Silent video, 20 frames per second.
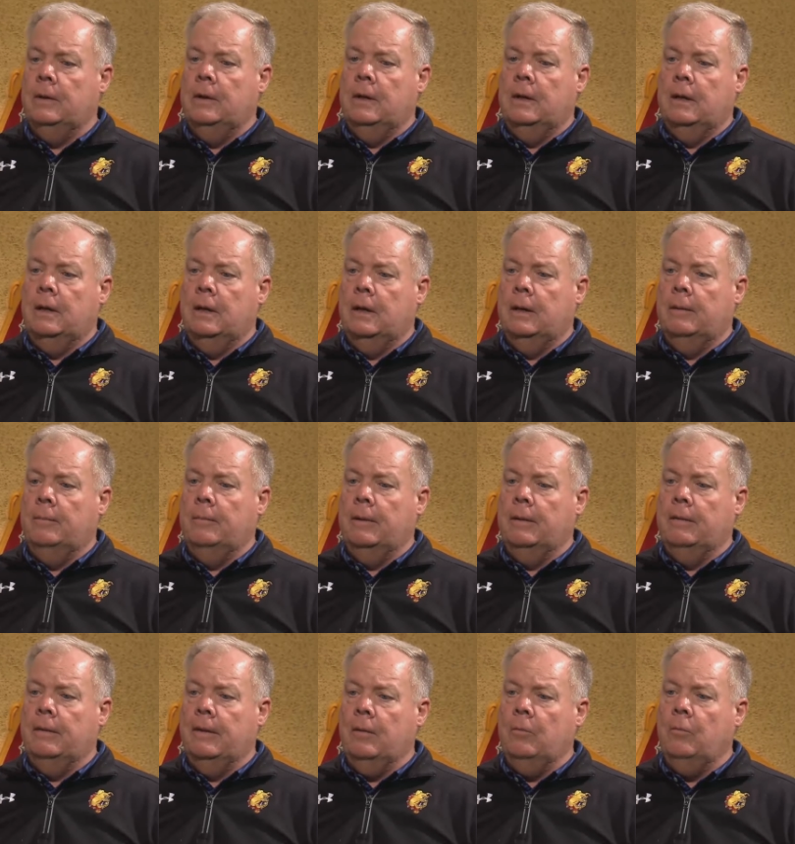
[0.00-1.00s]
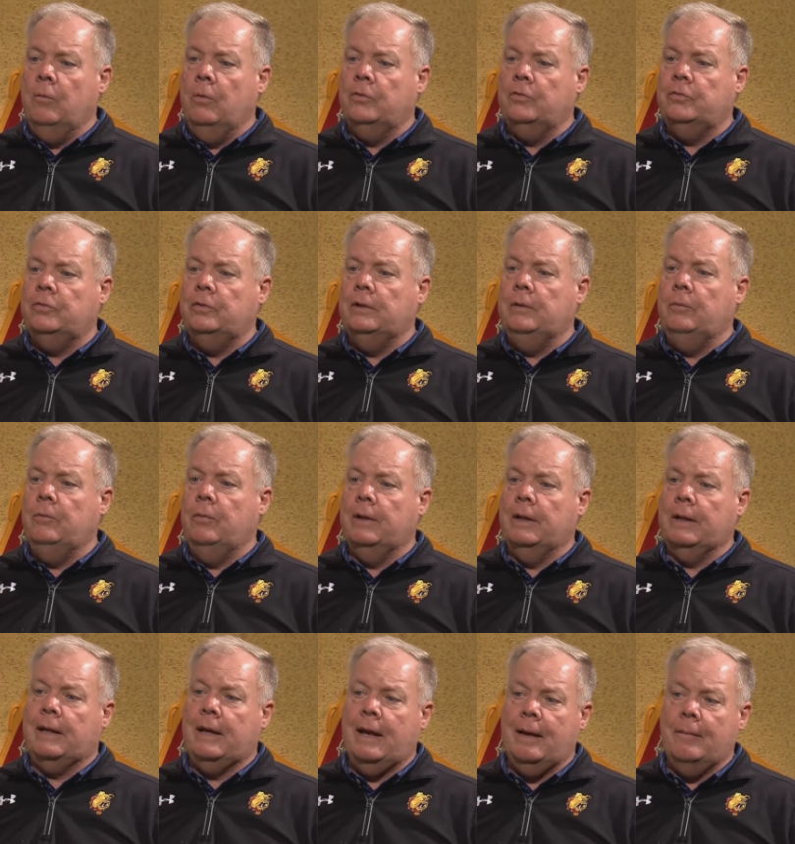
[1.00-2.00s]
um, then we'll see where
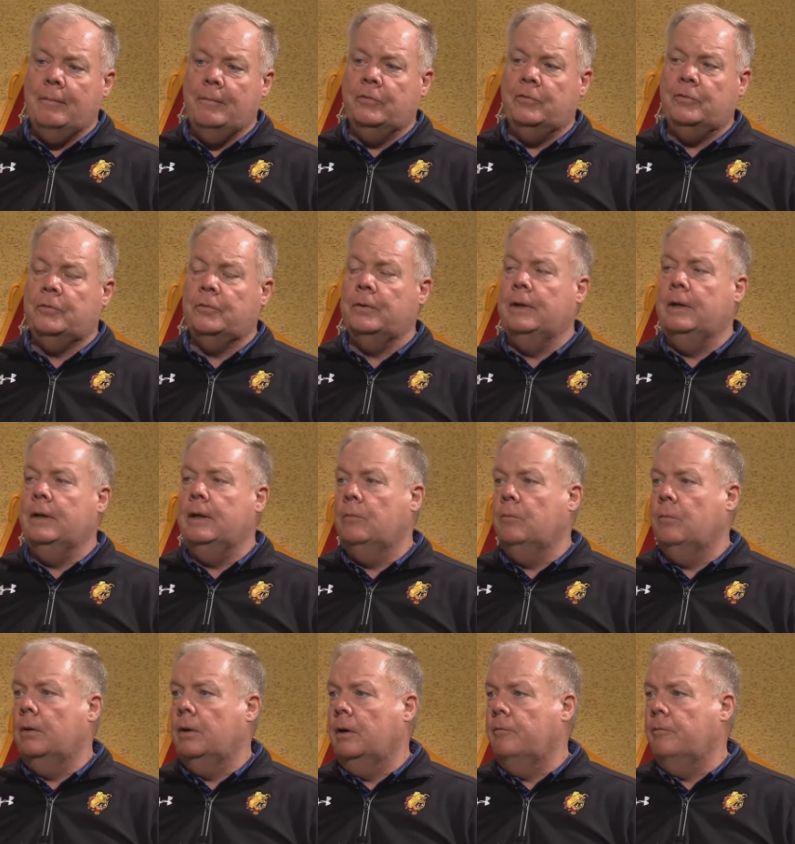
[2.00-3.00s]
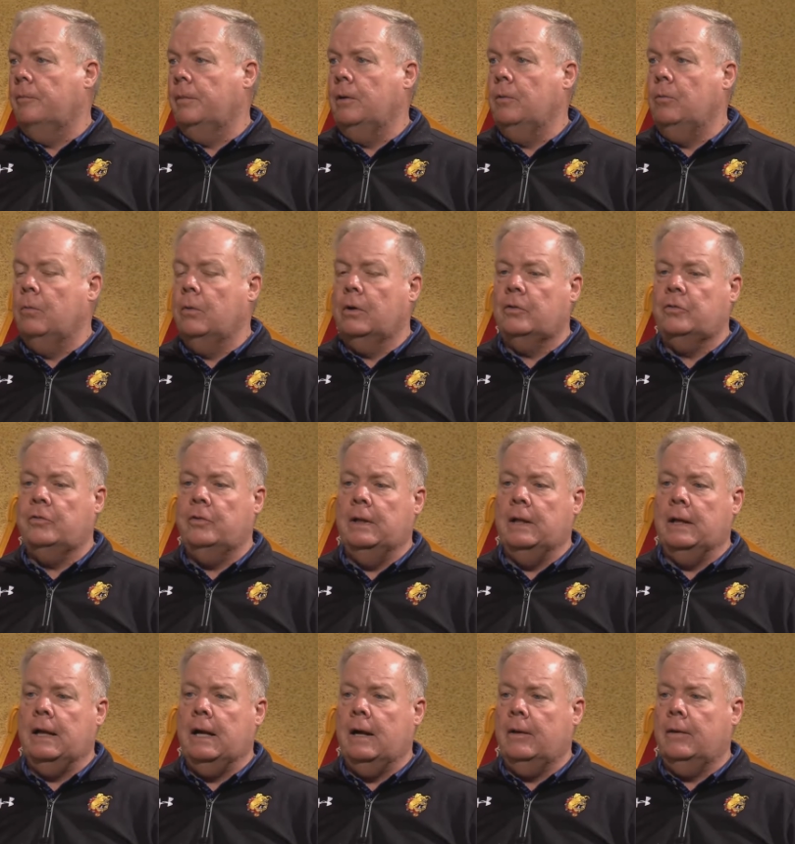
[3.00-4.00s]
the chemistry and where everybody works in
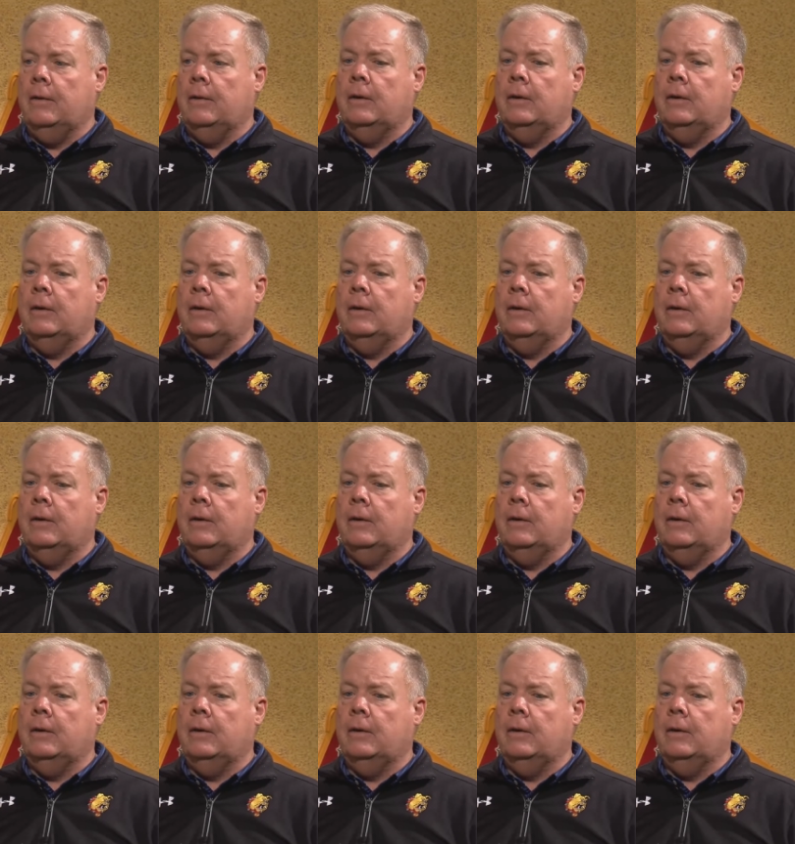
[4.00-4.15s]
together.